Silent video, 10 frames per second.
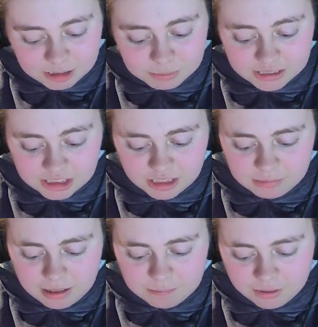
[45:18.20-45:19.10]
Cole's prediction
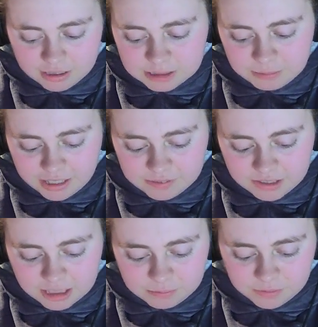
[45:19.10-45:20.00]
about bully's
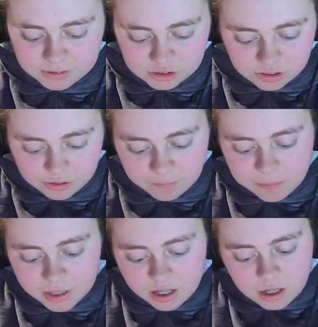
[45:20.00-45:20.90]
behaviour had proven true.
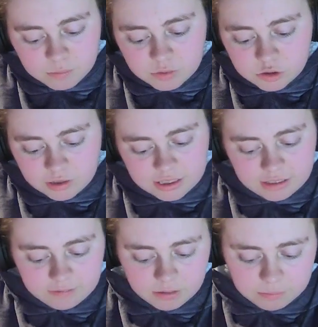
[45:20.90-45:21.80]
Much
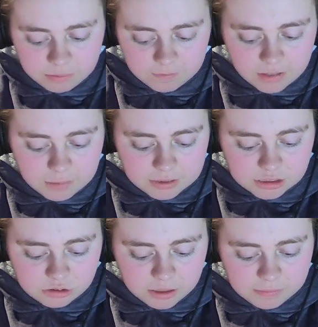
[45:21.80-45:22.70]
relieved, the
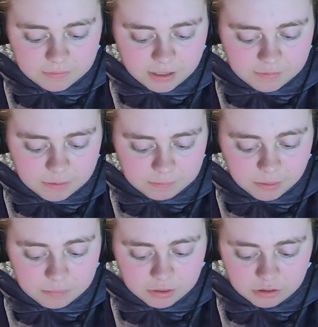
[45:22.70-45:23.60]
farmers dreamed of having a
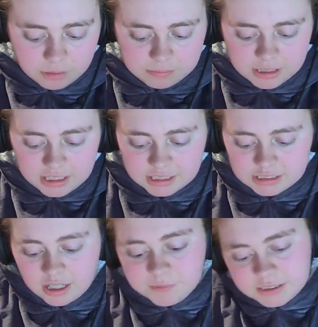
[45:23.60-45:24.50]
bumper crop the
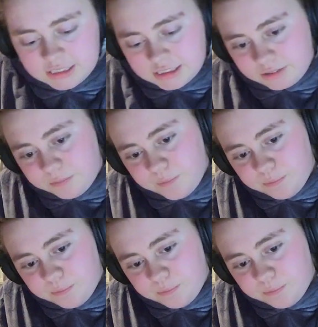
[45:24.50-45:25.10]
next harvest season.